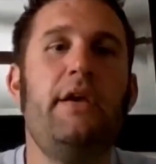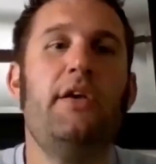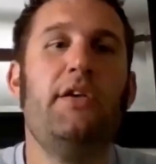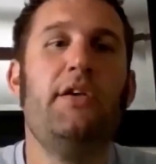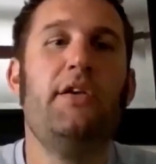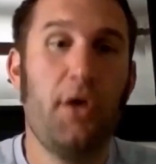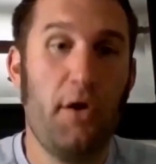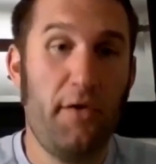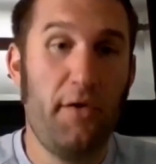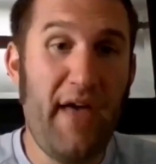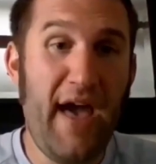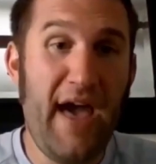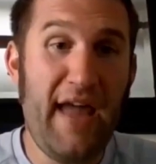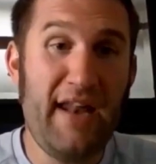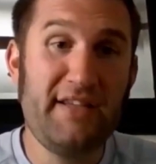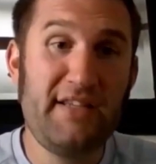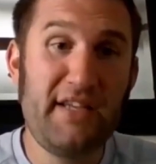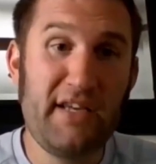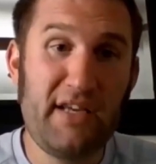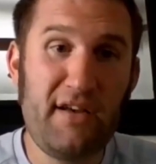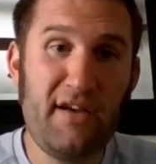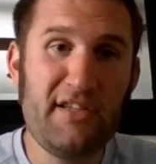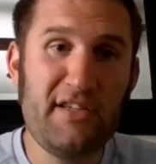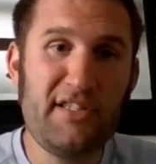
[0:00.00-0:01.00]
So that is
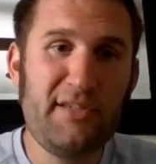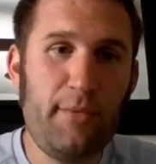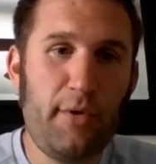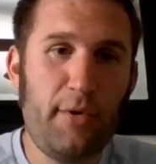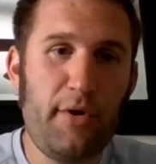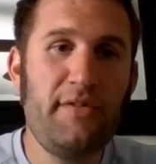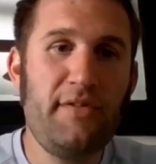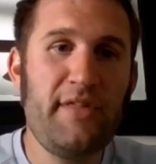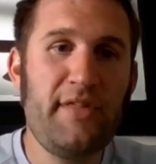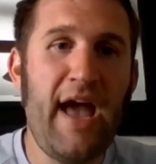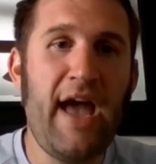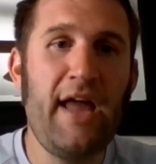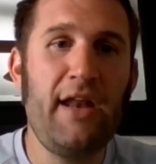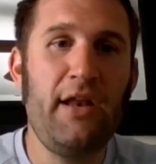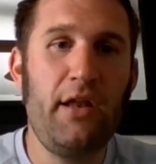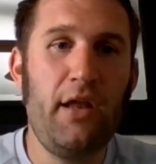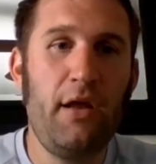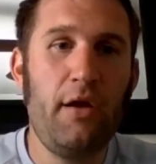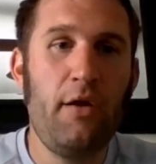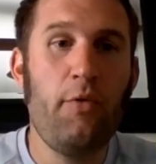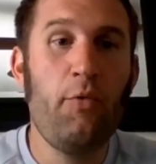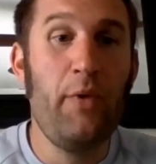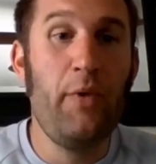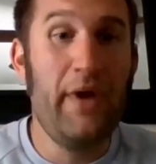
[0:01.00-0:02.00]
a customer that
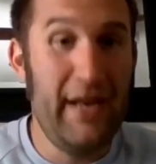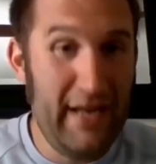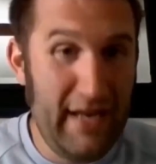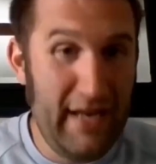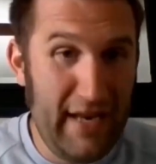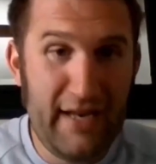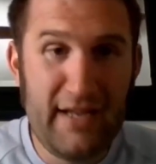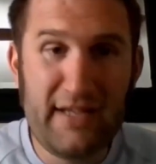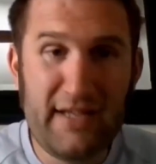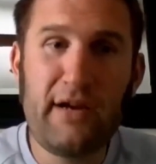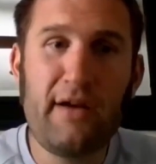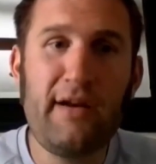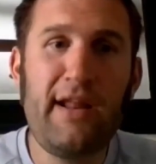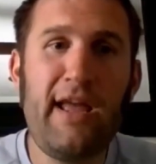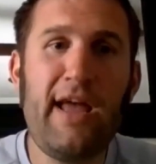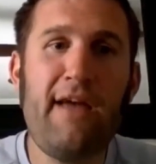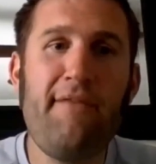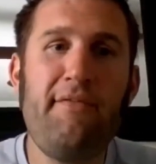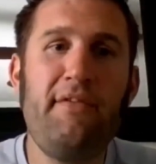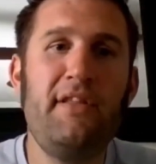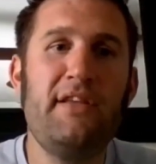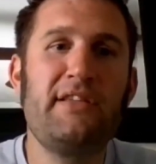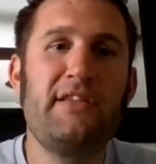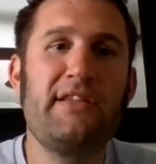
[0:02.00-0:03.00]
we need to start
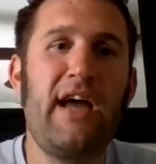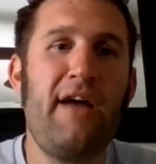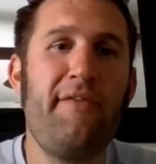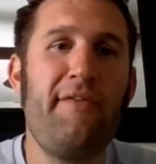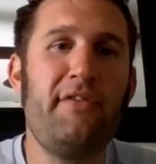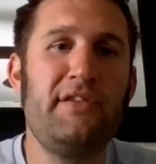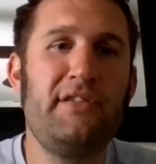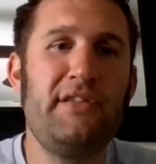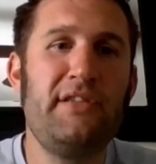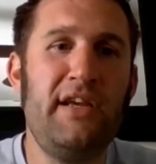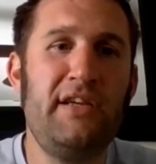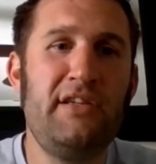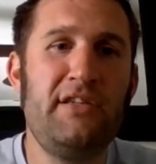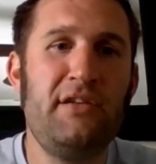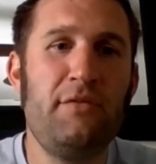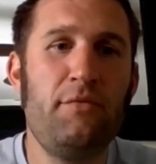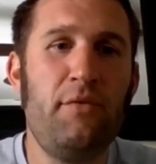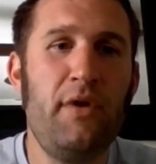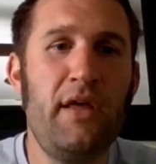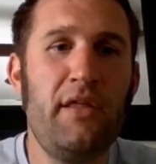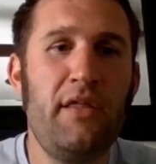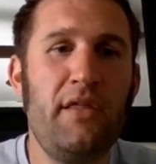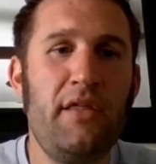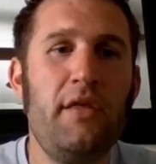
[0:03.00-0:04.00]
having this conversation
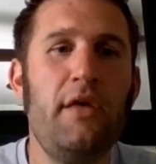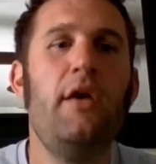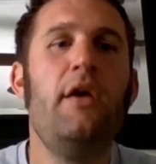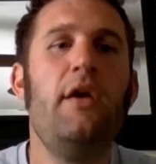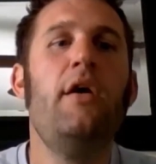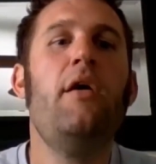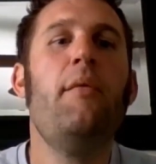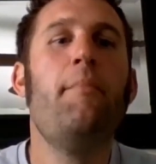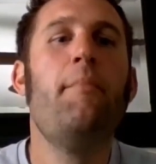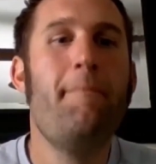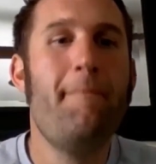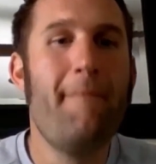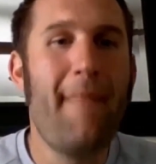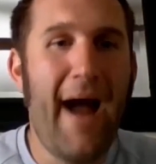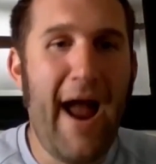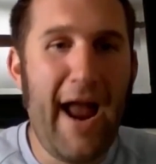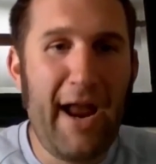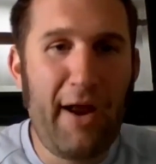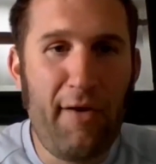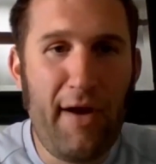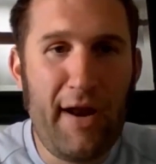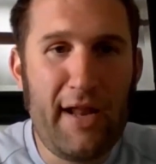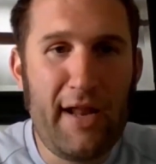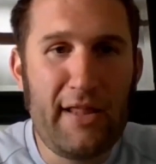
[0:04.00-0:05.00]
with,
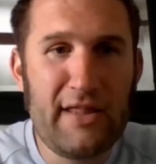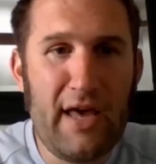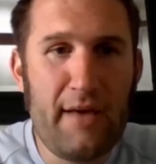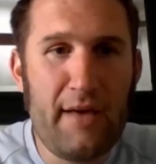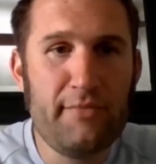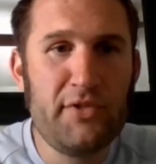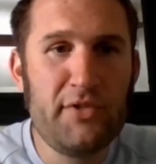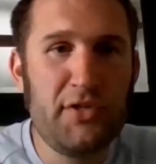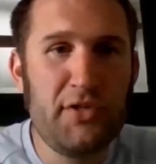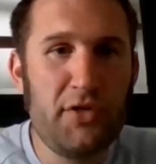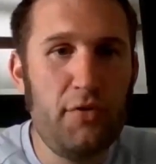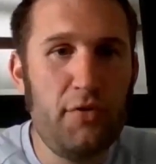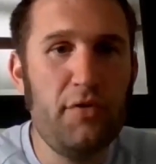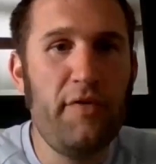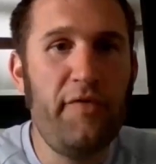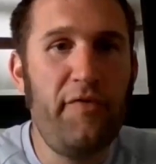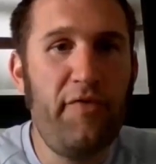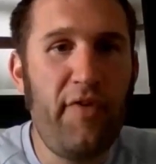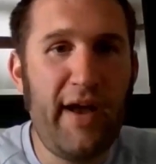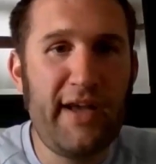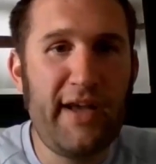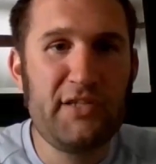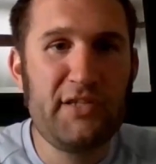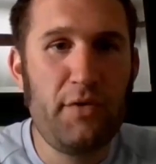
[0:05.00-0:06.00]
migrating them to the
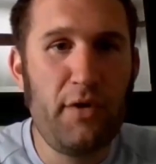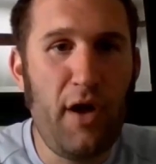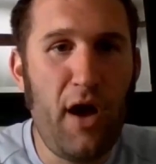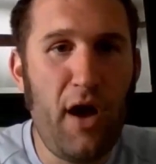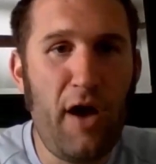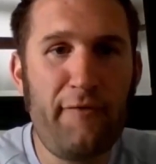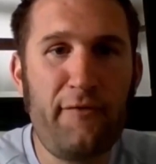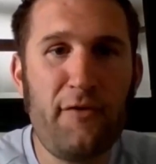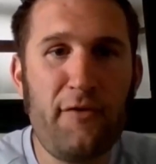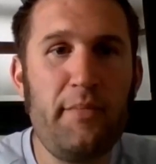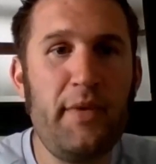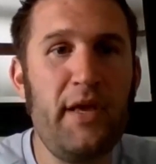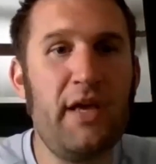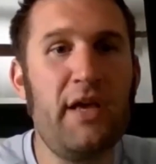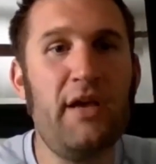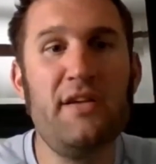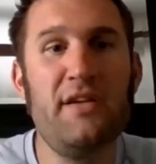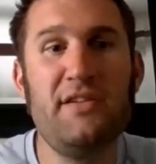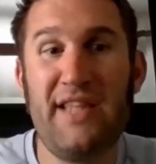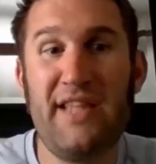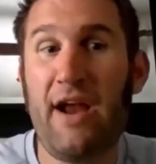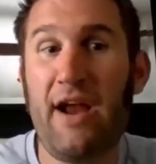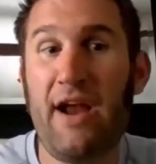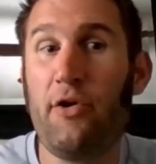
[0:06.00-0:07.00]
Flex 3 offer
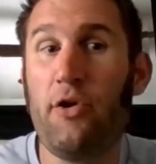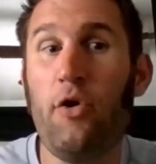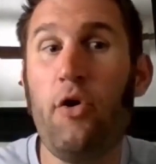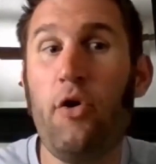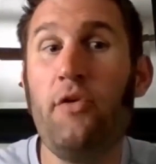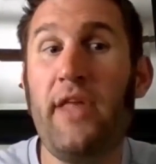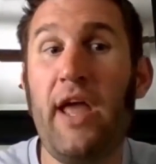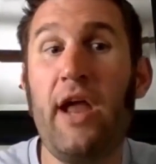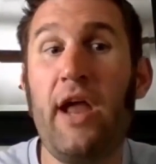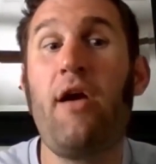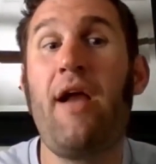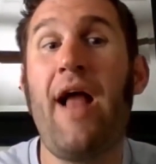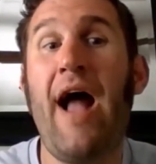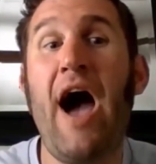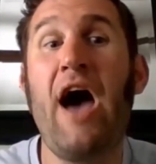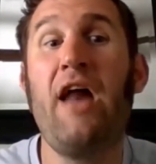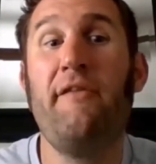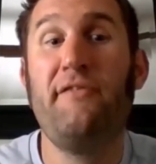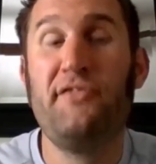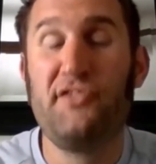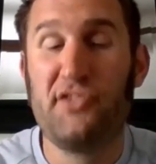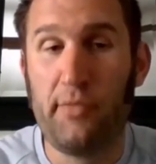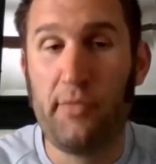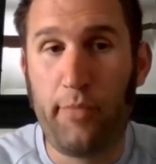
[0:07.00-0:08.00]
because they are out
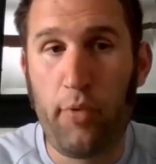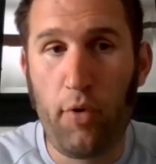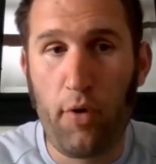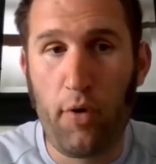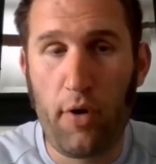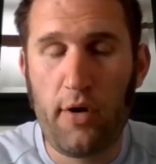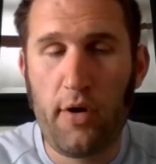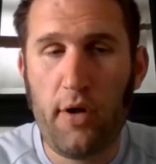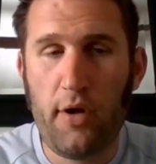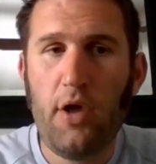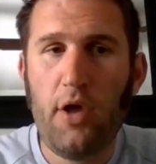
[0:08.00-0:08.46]
of support.